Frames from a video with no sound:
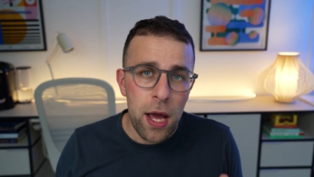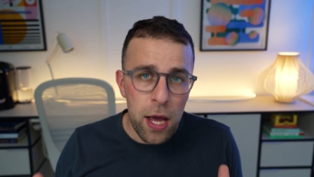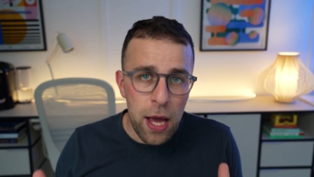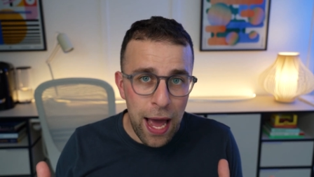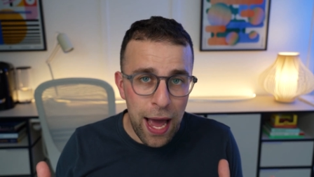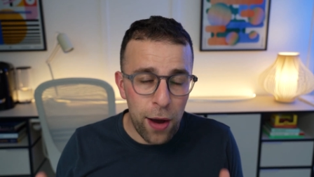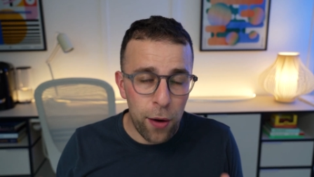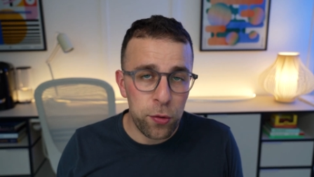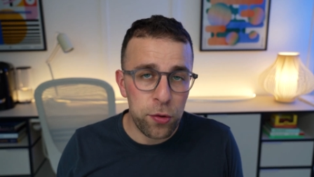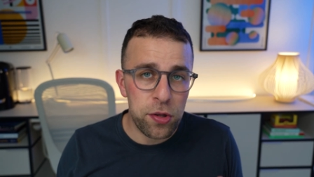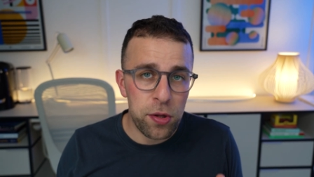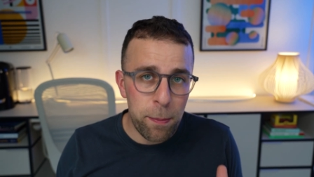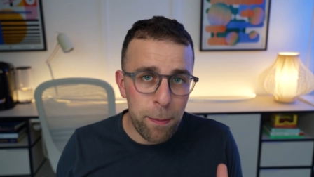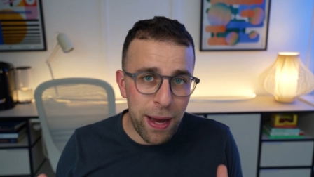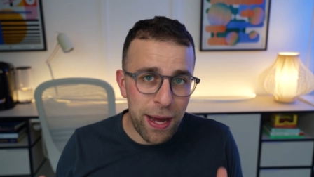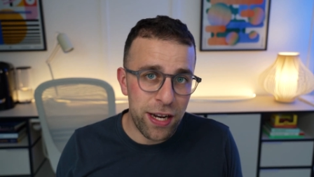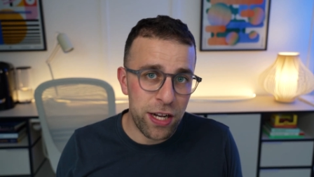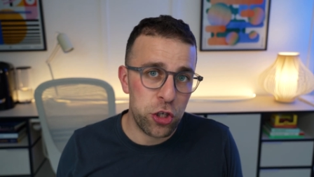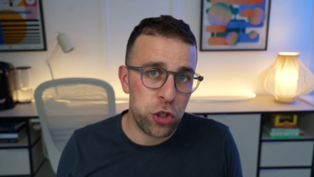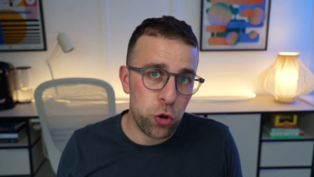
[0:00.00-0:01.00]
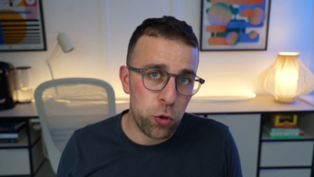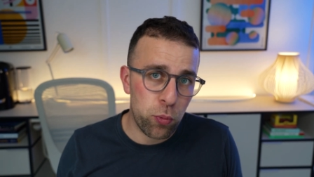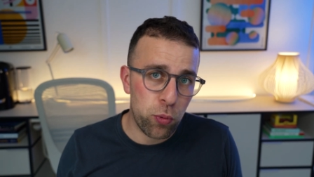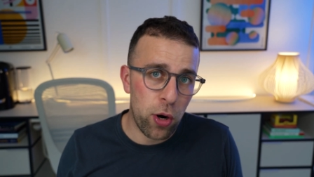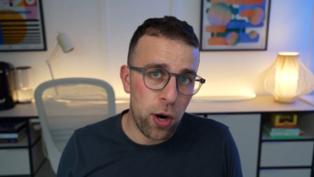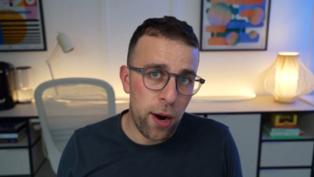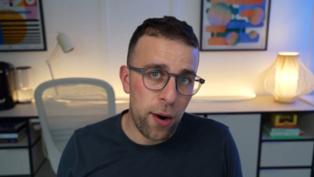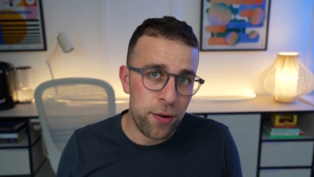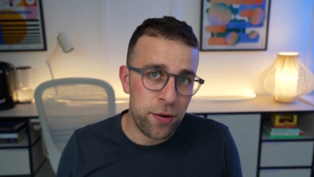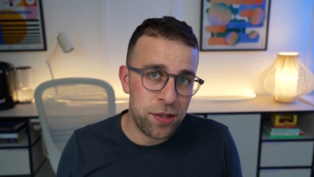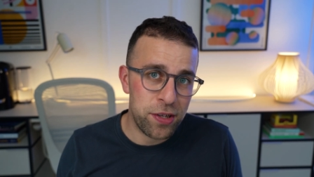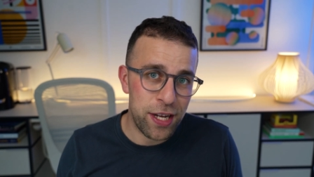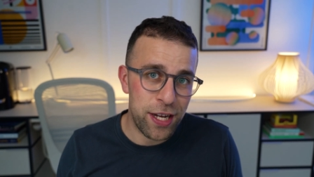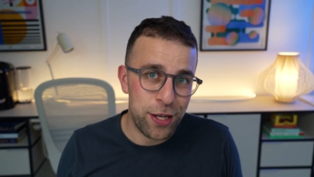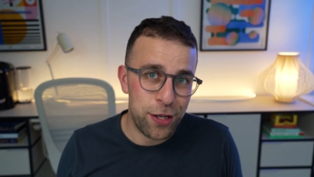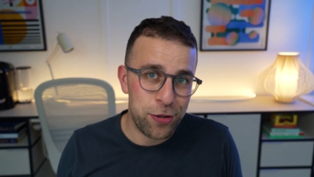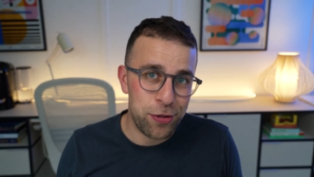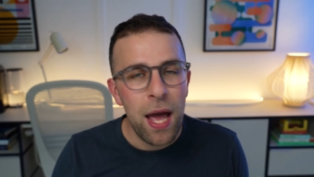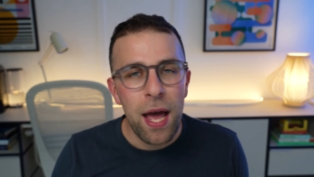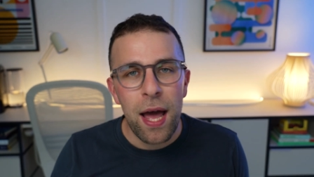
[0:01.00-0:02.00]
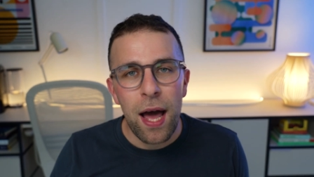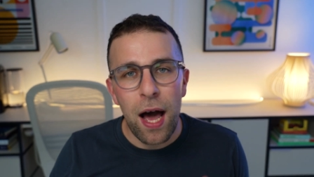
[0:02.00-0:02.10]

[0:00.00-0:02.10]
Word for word: how to manage your priorities.